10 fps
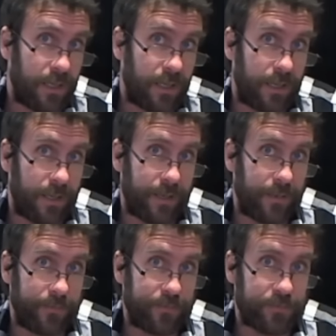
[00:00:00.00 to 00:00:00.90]

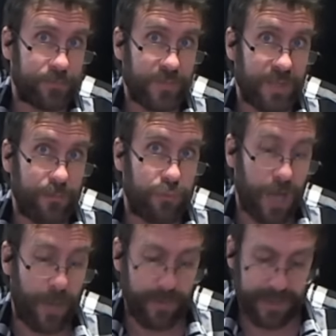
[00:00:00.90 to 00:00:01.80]
Um...
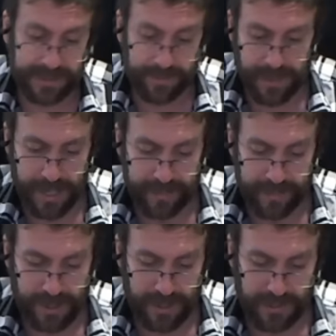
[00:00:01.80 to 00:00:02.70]
Probably some kind of a
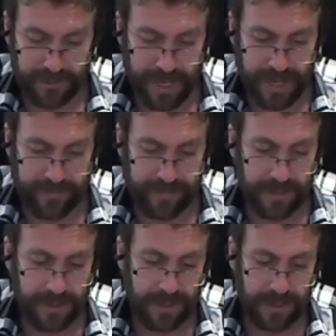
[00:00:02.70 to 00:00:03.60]
hard drive
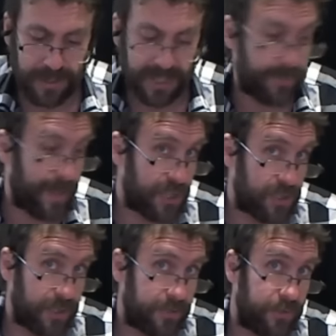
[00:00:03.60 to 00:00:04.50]
expansion
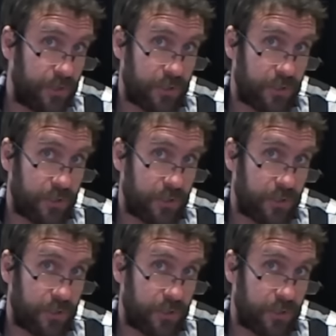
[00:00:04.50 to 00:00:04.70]
in the future.